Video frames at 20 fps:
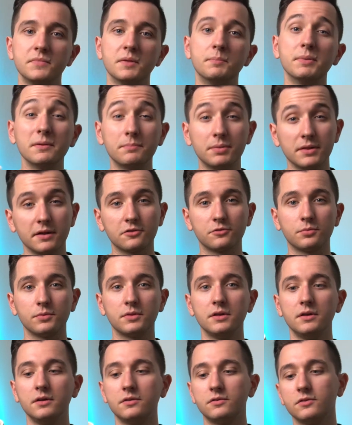The big plus with
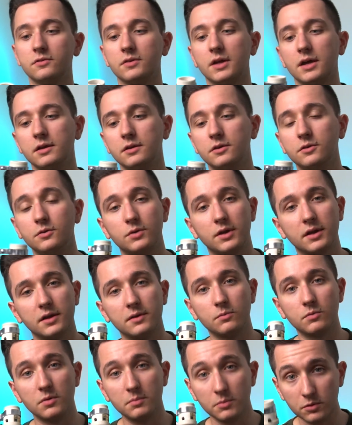these is that you
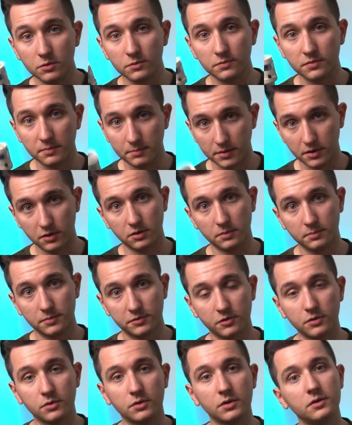can remove the bulb,
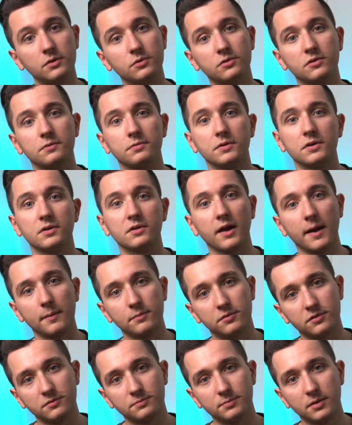so you can use different
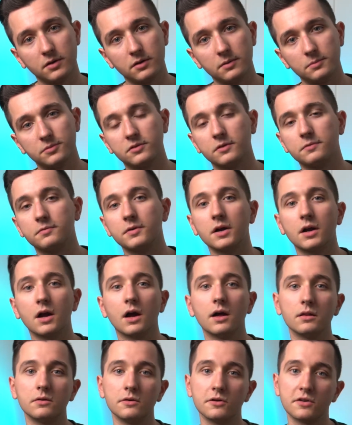types of bulbs, different
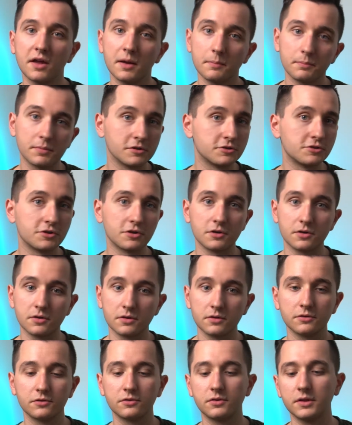color
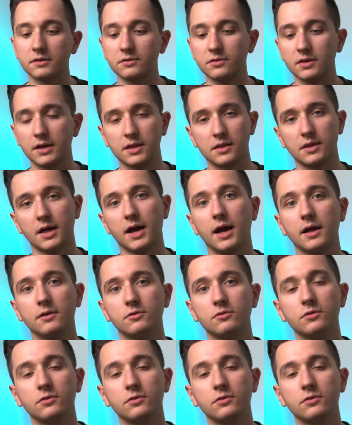temperatures, things like that.